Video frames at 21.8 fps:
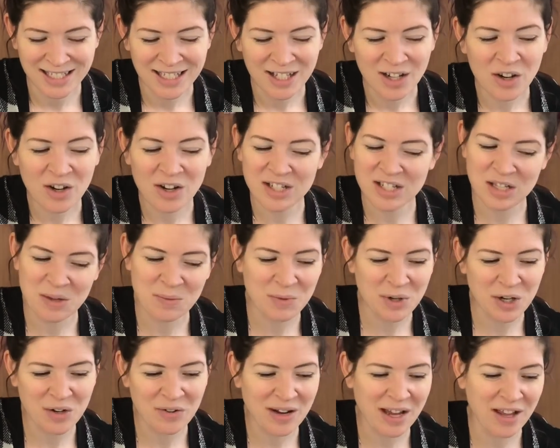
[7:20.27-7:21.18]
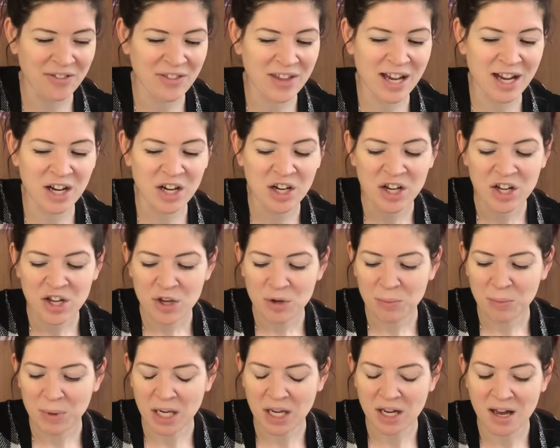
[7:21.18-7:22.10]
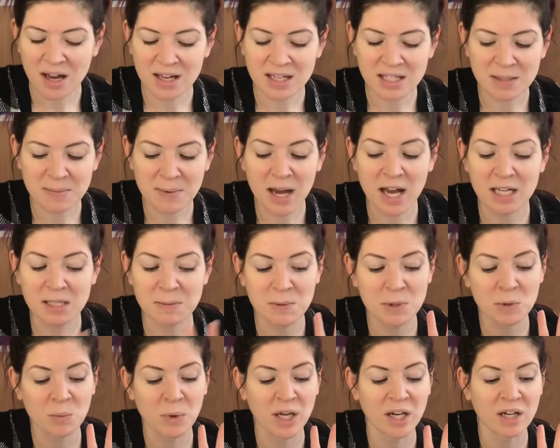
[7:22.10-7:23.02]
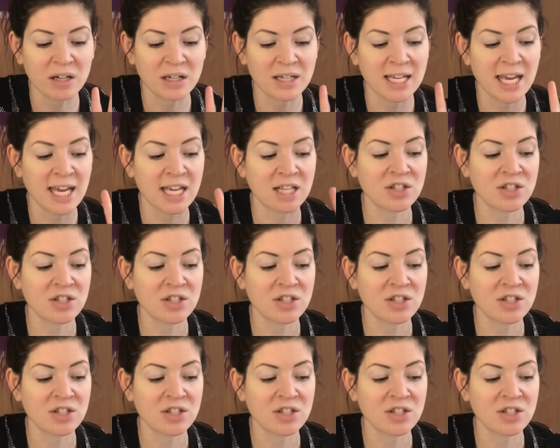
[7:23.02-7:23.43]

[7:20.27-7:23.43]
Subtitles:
or somewhere around there because my husband went on a